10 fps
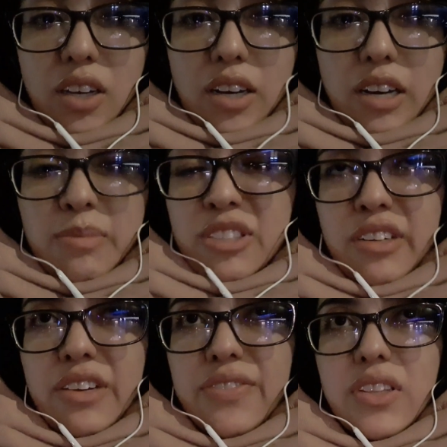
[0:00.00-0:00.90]
I'm
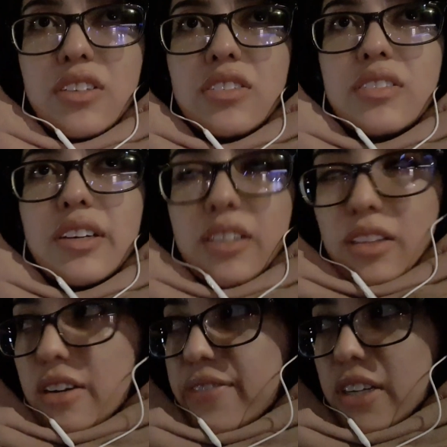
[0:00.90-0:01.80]
sorry if there's like a
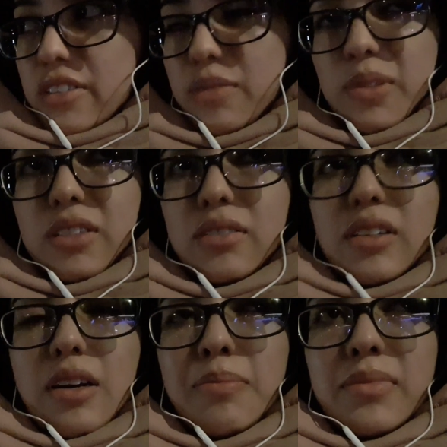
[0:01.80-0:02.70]
lot of noise, but
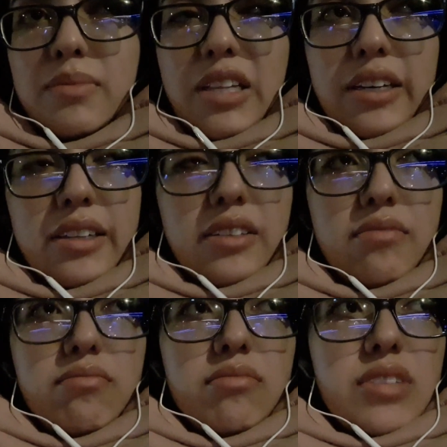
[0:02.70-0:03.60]
I'm like at
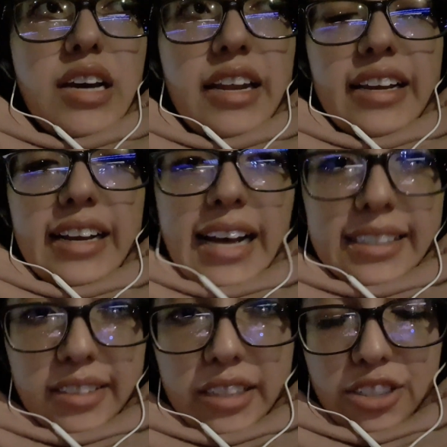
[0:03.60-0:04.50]
a
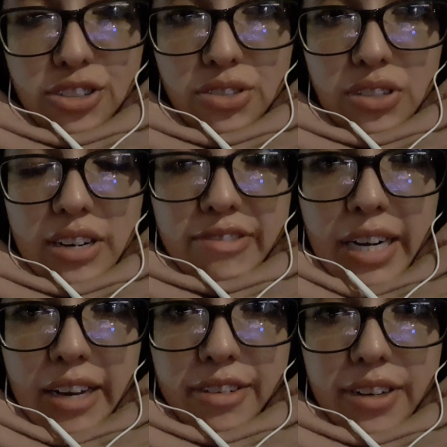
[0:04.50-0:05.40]
gas station right
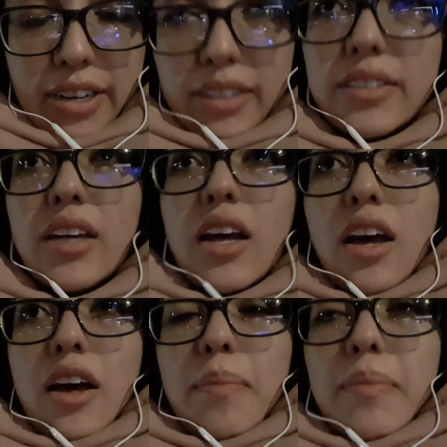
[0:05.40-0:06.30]
now, you guys.
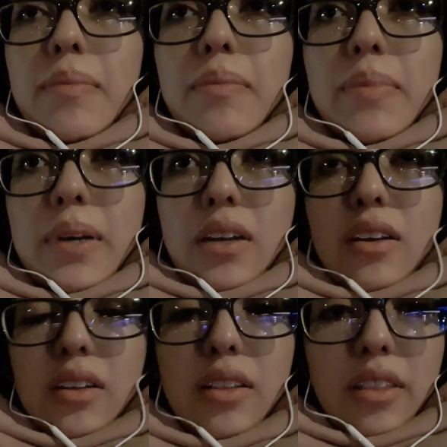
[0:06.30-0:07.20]
But
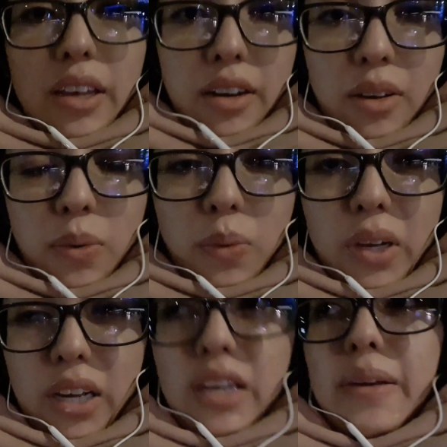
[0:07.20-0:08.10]
then
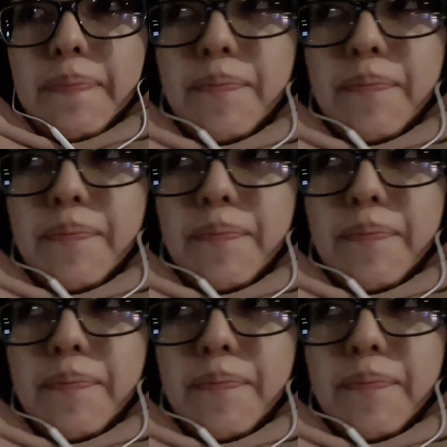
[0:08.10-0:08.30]
we